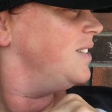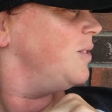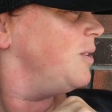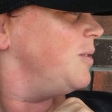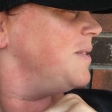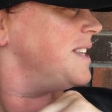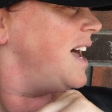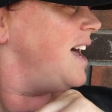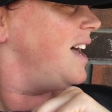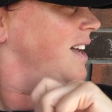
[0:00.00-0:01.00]
What was
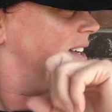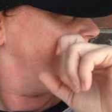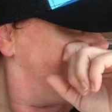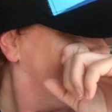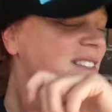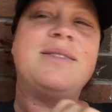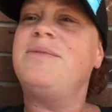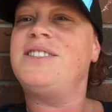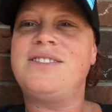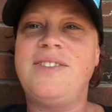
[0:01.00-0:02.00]
that?
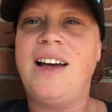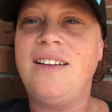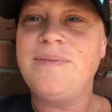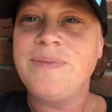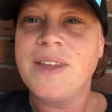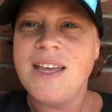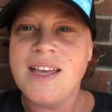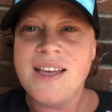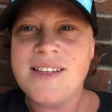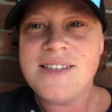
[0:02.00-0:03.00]
Something just fell.
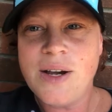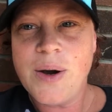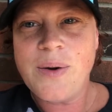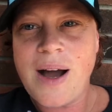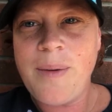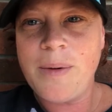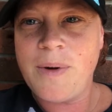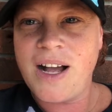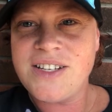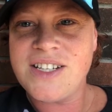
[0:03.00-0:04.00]
So I've been
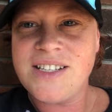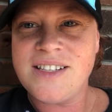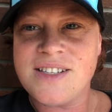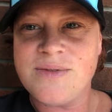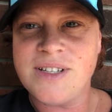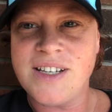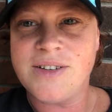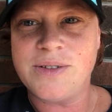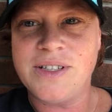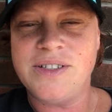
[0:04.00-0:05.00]
watching this really
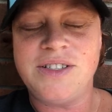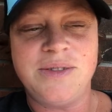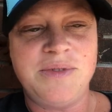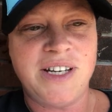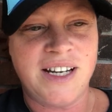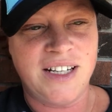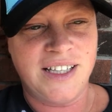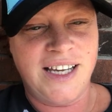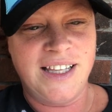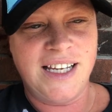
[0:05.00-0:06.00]
cool YouTube channel
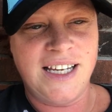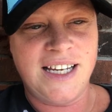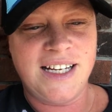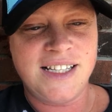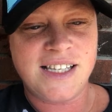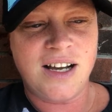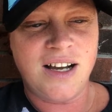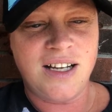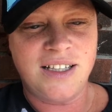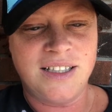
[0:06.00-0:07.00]
lately, and it's
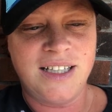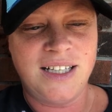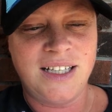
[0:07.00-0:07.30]
called